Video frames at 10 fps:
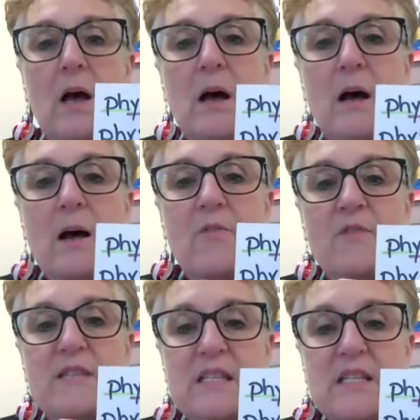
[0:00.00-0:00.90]

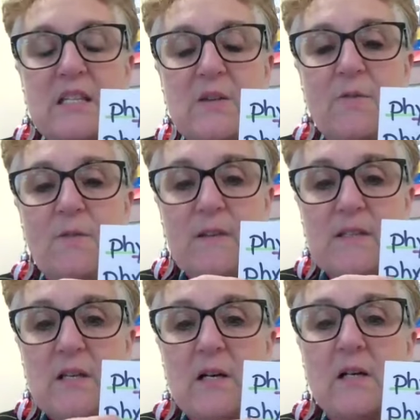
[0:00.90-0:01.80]

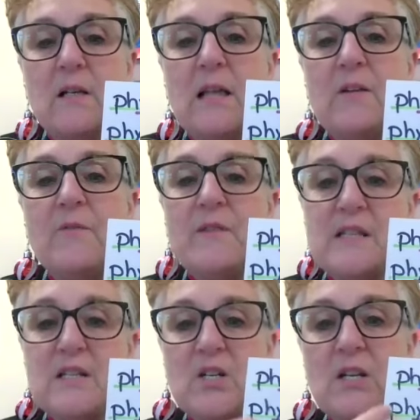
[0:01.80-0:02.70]
Physical and
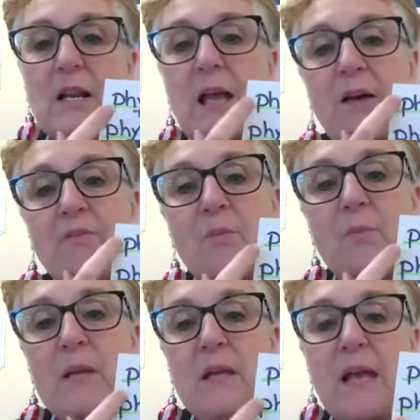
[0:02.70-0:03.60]
physician have the
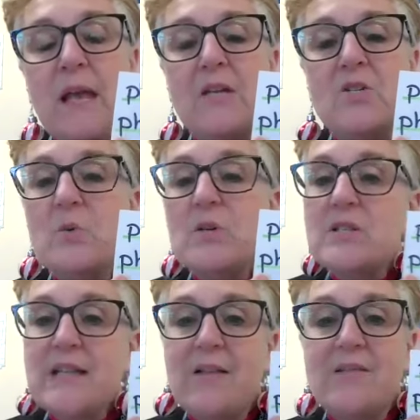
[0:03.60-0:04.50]
PH, which
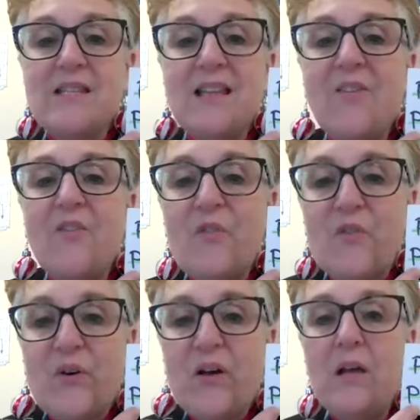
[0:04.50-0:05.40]
sounds like
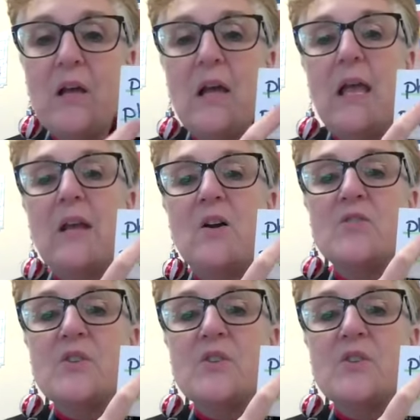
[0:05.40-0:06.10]
F. It